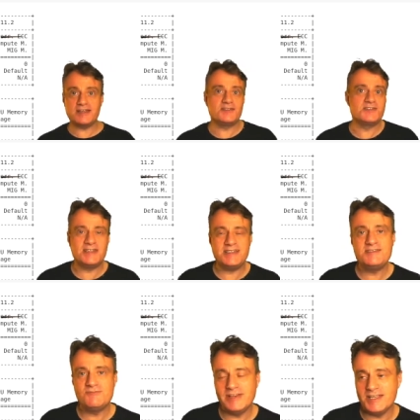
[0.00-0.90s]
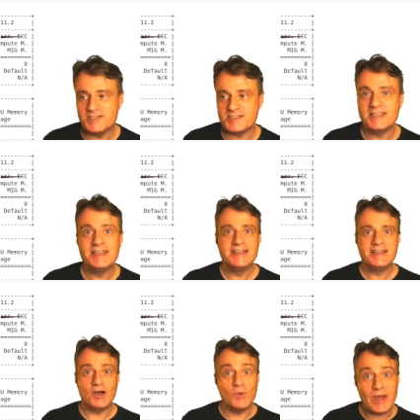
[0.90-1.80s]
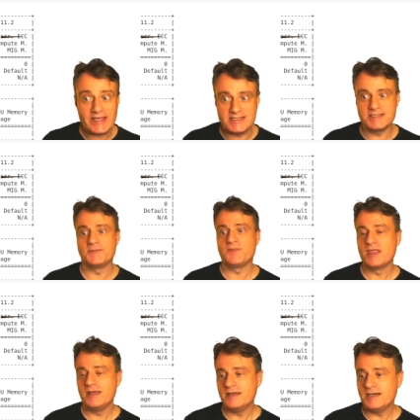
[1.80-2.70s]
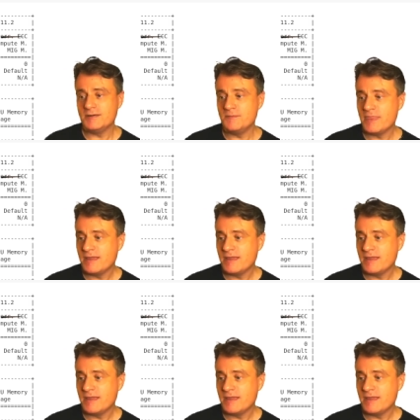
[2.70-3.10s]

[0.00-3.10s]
because it is really just a waste. Um,